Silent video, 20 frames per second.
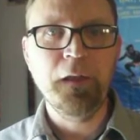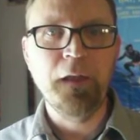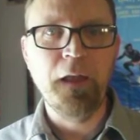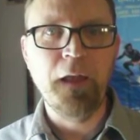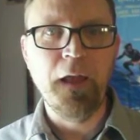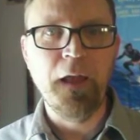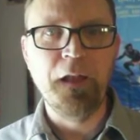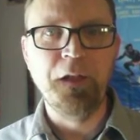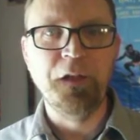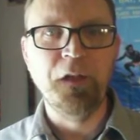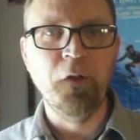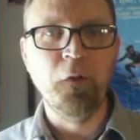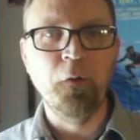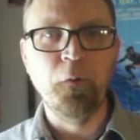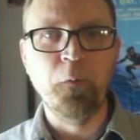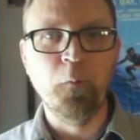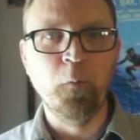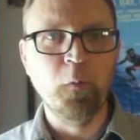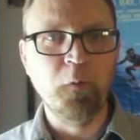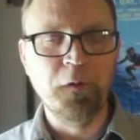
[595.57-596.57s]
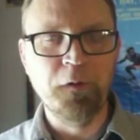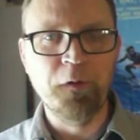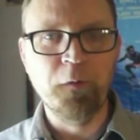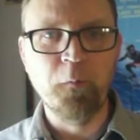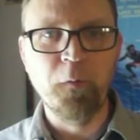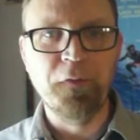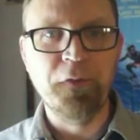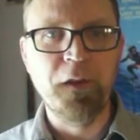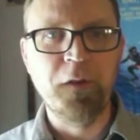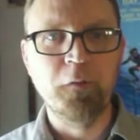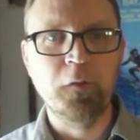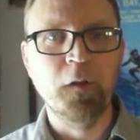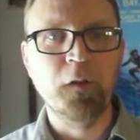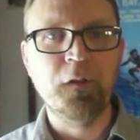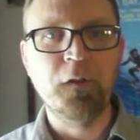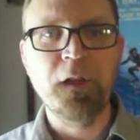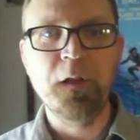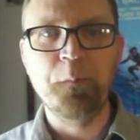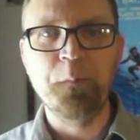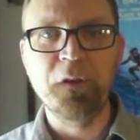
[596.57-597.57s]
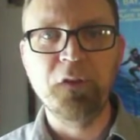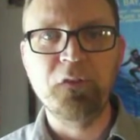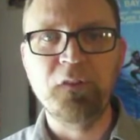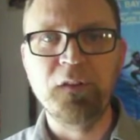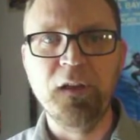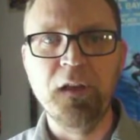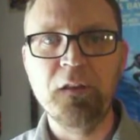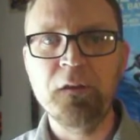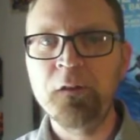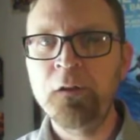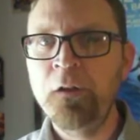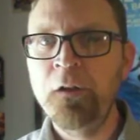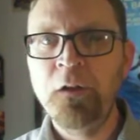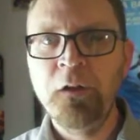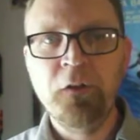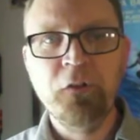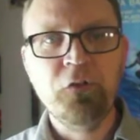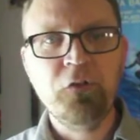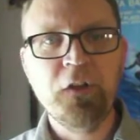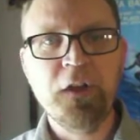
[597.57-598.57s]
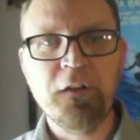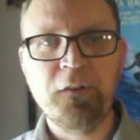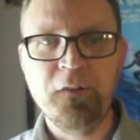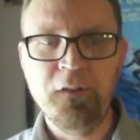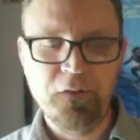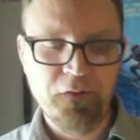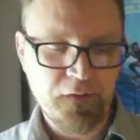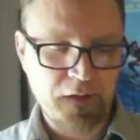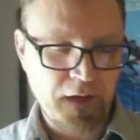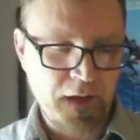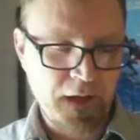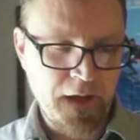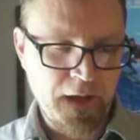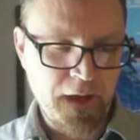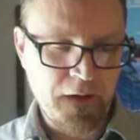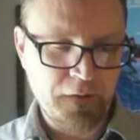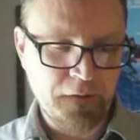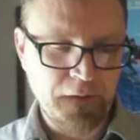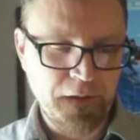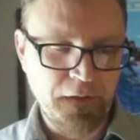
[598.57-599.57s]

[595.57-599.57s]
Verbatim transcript: and you wonder what they would look like mixed together, check this guy out.